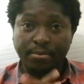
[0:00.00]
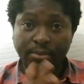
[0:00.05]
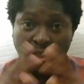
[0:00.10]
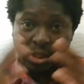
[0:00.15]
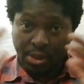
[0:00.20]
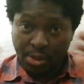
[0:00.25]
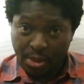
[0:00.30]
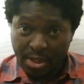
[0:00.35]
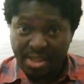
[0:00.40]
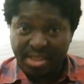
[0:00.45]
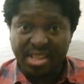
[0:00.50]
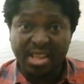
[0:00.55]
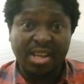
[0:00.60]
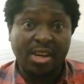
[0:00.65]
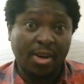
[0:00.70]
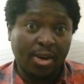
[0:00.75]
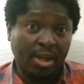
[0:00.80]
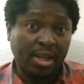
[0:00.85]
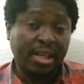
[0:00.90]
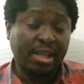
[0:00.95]
So it's a
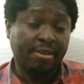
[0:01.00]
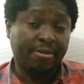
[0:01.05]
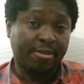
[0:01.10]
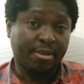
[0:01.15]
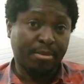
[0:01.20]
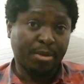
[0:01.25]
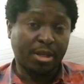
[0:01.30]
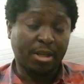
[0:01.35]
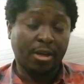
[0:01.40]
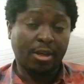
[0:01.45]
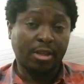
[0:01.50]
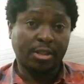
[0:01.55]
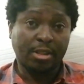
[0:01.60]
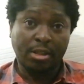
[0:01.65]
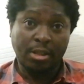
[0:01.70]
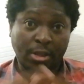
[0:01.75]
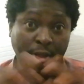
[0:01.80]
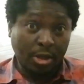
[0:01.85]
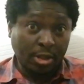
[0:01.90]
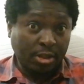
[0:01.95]
calling from God,
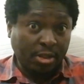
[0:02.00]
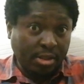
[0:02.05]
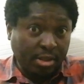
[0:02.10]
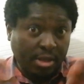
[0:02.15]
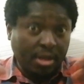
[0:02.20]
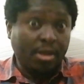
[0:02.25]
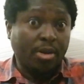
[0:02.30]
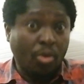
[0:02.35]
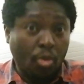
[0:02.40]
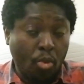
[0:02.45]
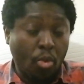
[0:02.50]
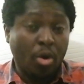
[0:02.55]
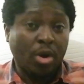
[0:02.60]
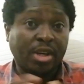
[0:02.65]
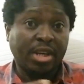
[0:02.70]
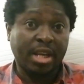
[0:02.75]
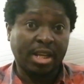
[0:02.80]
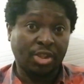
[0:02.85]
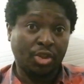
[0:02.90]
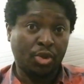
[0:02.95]
not one
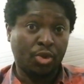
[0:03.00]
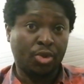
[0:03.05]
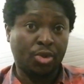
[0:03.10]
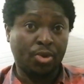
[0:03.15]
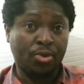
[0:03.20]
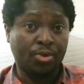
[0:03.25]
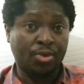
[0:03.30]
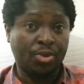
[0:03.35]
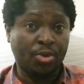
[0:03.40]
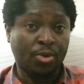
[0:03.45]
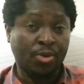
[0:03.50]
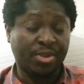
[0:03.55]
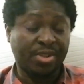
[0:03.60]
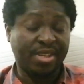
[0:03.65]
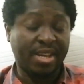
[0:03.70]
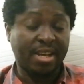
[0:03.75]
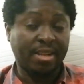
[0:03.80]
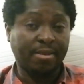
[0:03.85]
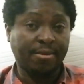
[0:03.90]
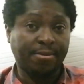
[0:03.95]
that you choose
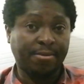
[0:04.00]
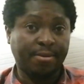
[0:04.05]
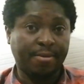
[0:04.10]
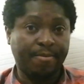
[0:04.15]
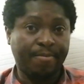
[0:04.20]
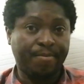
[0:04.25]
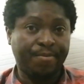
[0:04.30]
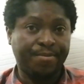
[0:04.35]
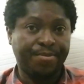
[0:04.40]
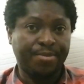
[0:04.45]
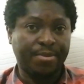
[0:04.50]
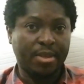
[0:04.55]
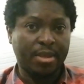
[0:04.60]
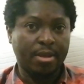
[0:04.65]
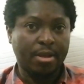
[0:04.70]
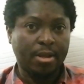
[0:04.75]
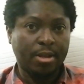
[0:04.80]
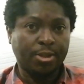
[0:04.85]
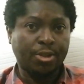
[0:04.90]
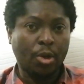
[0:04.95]
yourself.
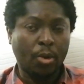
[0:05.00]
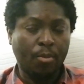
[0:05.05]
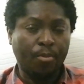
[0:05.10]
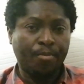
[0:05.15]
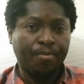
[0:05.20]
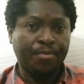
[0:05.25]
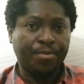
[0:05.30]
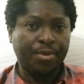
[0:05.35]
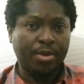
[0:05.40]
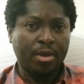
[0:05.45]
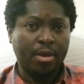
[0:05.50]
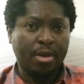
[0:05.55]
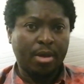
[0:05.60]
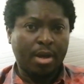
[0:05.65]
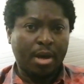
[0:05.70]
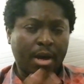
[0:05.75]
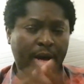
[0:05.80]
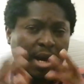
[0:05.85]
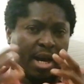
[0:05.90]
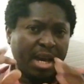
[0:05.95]
So
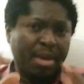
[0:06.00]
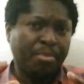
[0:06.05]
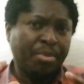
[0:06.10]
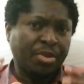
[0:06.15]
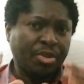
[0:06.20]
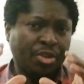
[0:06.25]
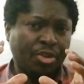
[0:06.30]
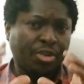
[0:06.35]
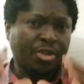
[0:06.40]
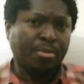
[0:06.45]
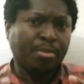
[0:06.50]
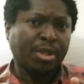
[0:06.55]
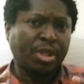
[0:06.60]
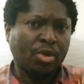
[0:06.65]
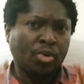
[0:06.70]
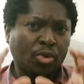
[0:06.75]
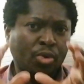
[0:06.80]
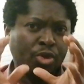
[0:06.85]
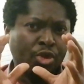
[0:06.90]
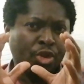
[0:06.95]
a high priest is somebody
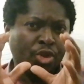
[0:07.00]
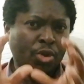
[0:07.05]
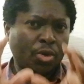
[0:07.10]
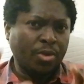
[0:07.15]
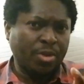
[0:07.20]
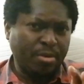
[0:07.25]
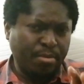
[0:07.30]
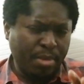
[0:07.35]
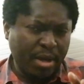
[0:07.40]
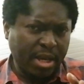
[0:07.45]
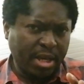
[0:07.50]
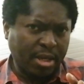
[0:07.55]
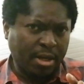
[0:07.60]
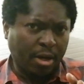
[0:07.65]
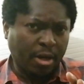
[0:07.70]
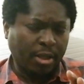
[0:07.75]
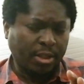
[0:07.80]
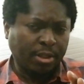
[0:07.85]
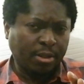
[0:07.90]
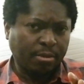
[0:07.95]
who is chosen by
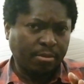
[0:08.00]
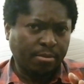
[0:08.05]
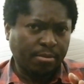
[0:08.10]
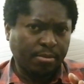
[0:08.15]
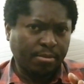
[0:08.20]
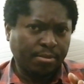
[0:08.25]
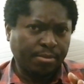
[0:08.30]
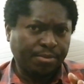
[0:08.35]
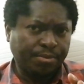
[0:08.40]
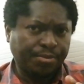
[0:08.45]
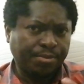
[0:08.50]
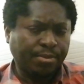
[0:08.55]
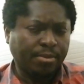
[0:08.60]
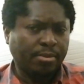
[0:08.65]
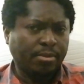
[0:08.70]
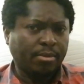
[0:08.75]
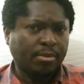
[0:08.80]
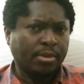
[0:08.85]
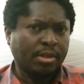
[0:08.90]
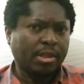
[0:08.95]
God.
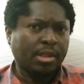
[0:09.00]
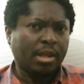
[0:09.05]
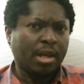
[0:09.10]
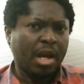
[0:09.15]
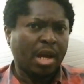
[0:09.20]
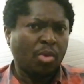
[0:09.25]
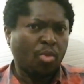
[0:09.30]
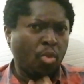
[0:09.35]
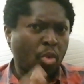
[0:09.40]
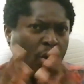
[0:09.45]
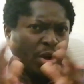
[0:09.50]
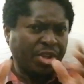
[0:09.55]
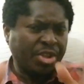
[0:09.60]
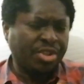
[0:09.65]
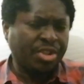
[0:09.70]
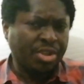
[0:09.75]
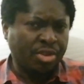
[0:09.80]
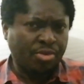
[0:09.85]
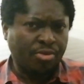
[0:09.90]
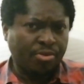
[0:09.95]
And what is
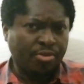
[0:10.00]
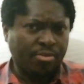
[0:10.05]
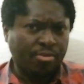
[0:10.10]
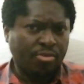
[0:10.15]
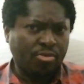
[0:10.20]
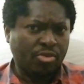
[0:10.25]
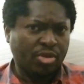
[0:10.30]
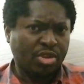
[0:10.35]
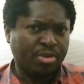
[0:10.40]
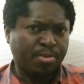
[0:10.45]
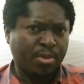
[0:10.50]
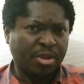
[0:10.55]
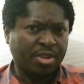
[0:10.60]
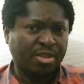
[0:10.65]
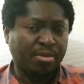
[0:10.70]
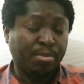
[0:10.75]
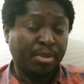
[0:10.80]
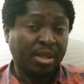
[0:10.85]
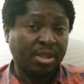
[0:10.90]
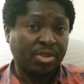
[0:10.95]
his
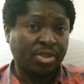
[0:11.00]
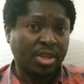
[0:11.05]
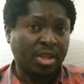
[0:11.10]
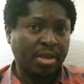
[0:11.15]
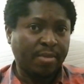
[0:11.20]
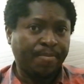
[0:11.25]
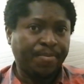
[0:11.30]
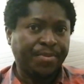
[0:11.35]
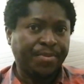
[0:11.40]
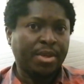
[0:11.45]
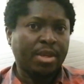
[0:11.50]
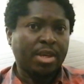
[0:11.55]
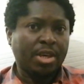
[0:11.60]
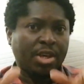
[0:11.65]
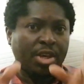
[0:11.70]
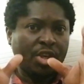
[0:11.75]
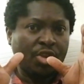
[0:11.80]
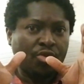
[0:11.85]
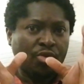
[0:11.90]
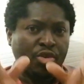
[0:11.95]
responsibility?
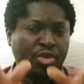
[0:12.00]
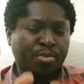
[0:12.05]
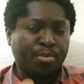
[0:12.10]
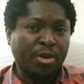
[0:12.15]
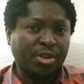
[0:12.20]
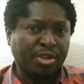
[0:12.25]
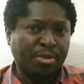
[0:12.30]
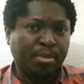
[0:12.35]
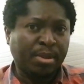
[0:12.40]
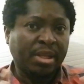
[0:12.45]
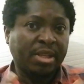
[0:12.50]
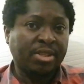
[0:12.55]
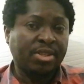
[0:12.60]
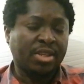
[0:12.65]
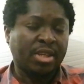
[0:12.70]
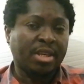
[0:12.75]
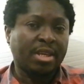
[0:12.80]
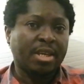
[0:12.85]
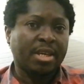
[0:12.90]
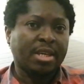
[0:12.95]
His
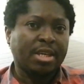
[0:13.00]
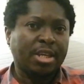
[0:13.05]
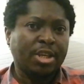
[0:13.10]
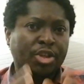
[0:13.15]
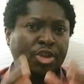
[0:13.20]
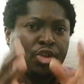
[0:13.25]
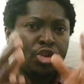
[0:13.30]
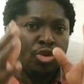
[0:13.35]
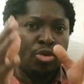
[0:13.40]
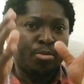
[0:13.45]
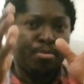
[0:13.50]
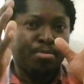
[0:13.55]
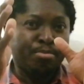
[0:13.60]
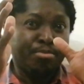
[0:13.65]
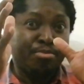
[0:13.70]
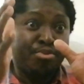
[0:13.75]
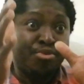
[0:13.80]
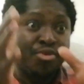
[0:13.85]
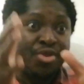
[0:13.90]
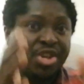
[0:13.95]
responsibility is to
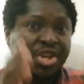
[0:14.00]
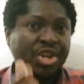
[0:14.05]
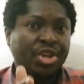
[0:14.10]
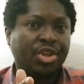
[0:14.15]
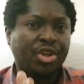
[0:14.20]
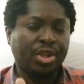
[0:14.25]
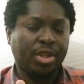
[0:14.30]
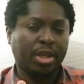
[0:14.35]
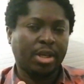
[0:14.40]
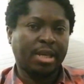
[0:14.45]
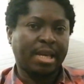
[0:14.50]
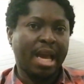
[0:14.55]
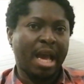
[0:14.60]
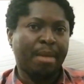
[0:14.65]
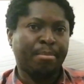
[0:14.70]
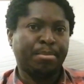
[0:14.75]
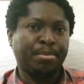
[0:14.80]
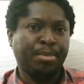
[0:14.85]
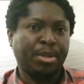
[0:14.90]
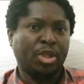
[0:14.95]
bridge the
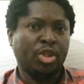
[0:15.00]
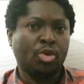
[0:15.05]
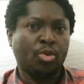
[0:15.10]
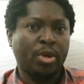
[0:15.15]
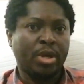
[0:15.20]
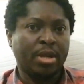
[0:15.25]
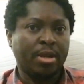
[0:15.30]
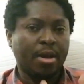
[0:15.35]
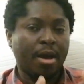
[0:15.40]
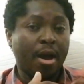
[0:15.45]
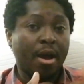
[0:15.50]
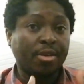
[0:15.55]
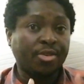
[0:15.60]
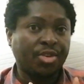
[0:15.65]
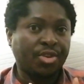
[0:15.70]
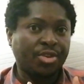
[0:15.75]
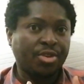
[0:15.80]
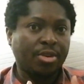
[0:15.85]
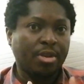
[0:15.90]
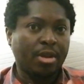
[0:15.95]
gap between
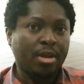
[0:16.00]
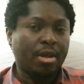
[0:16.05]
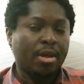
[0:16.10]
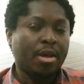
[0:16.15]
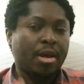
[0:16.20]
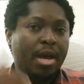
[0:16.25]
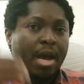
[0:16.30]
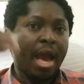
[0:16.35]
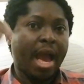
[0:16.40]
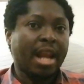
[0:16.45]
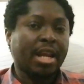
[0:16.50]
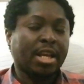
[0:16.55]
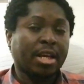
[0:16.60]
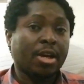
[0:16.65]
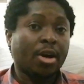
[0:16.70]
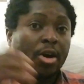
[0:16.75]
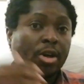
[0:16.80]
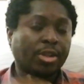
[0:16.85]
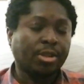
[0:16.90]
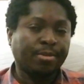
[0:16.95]
us and
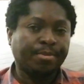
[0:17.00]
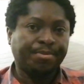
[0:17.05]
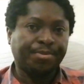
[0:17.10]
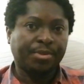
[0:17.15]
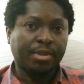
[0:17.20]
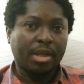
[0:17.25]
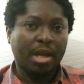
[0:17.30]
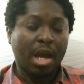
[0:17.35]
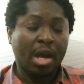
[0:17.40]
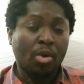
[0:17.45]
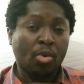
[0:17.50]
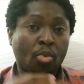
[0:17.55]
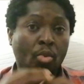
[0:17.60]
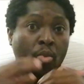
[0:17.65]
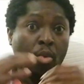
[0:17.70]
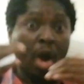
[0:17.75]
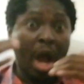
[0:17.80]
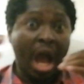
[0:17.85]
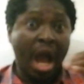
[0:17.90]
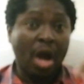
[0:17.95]
God.
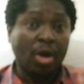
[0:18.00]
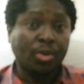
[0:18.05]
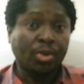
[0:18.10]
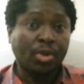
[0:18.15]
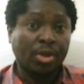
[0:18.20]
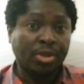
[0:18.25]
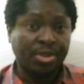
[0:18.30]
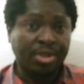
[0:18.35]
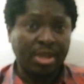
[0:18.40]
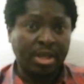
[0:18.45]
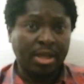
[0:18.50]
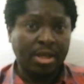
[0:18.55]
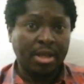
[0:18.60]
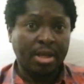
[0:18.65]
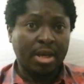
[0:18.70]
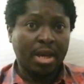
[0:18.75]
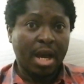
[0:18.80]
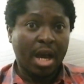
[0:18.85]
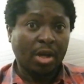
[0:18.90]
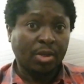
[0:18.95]
And how does the
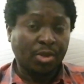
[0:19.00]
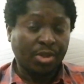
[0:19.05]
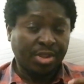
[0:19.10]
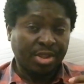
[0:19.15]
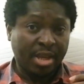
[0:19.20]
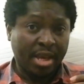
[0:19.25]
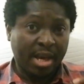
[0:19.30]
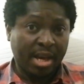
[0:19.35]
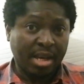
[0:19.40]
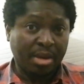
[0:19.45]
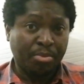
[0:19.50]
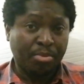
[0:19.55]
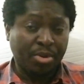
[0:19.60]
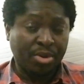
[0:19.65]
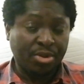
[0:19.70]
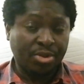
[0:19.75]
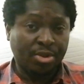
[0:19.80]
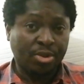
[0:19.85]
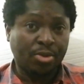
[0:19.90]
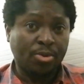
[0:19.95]
high
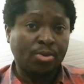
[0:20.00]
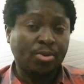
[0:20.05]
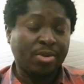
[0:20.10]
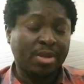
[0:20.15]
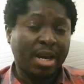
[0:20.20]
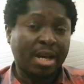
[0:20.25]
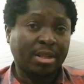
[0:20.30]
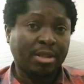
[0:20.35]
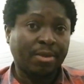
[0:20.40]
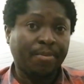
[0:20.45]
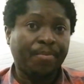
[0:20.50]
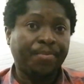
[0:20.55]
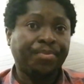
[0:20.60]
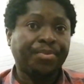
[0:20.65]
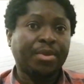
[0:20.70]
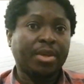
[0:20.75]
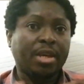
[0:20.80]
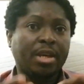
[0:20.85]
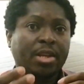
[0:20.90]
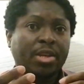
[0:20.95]
priest do that?
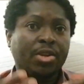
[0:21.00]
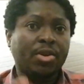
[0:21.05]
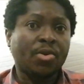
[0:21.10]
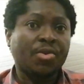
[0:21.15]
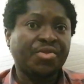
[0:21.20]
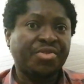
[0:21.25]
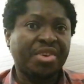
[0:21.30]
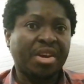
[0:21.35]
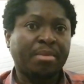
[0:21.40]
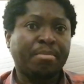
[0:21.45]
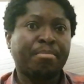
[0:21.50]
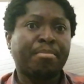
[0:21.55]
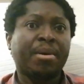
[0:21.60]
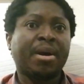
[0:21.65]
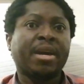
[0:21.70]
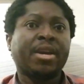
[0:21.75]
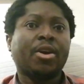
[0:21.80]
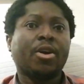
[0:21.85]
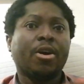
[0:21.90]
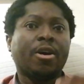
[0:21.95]
He does that
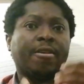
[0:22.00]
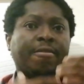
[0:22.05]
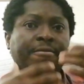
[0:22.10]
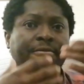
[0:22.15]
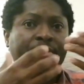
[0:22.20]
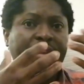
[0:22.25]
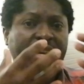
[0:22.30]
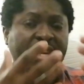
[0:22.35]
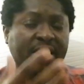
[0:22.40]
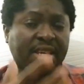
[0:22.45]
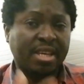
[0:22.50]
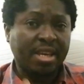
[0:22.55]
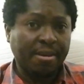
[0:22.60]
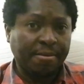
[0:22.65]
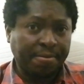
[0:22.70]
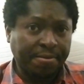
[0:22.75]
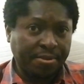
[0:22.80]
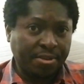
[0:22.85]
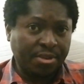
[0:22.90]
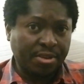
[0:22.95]
by offering
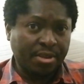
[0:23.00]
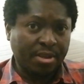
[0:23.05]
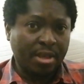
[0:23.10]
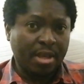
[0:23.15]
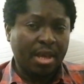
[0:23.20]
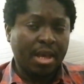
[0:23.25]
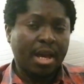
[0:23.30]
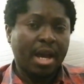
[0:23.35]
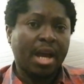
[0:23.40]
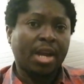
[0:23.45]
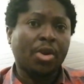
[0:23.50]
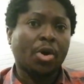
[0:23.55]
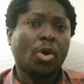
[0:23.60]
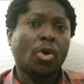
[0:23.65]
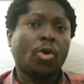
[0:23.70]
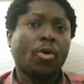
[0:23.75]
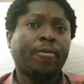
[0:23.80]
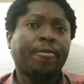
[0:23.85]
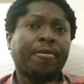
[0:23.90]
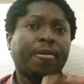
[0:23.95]
gifts and
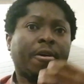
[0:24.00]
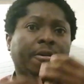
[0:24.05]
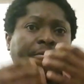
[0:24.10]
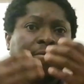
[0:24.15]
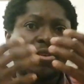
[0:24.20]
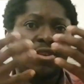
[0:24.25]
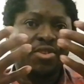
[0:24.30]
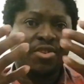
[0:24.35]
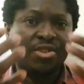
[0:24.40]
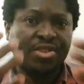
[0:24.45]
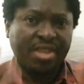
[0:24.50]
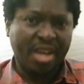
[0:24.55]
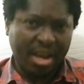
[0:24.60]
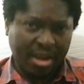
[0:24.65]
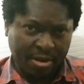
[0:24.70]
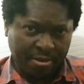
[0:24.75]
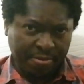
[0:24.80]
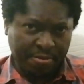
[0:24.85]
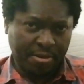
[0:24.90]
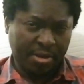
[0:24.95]
offering
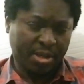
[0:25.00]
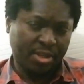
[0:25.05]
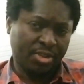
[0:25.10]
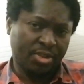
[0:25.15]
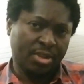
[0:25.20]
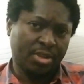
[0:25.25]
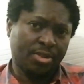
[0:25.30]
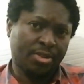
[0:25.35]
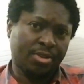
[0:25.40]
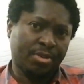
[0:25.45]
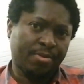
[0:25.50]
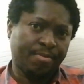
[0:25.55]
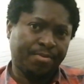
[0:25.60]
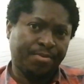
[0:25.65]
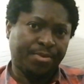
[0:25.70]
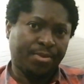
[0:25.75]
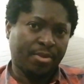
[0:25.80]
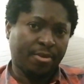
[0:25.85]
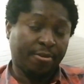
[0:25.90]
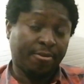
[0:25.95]
sacrifices
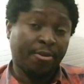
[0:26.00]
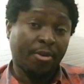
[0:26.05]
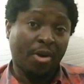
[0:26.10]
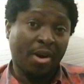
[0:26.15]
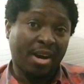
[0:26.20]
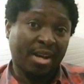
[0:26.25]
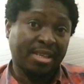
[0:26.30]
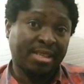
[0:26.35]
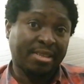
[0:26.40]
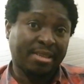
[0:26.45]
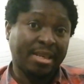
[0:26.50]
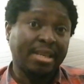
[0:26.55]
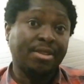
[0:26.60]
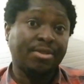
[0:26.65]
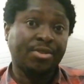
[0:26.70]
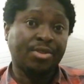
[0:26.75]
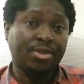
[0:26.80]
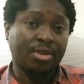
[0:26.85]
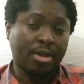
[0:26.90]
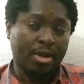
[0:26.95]
for our
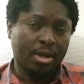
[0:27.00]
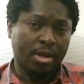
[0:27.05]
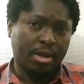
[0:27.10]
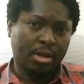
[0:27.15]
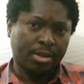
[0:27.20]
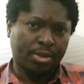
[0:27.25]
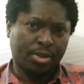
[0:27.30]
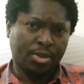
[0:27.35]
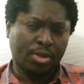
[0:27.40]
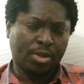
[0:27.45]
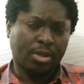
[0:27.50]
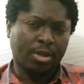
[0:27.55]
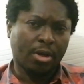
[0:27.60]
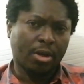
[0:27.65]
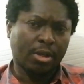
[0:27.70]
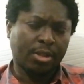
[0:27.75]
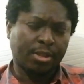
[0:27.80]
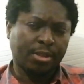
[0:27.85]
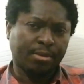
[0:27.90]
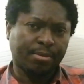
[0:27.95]
sins to
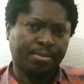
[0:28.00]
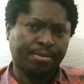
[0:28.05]
God.